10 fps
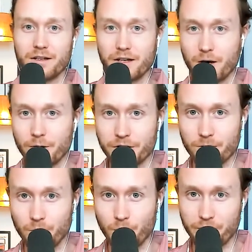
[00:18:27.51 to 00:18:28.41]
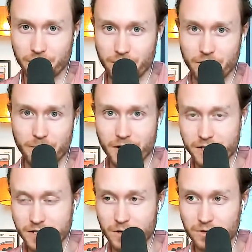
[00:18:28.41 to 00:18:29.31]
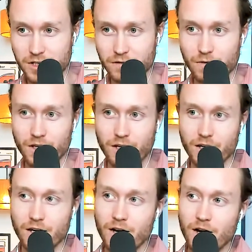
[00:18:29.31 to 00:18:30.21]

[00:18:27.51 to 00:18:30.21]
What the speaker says: go in your room for 30 minutes, no TV,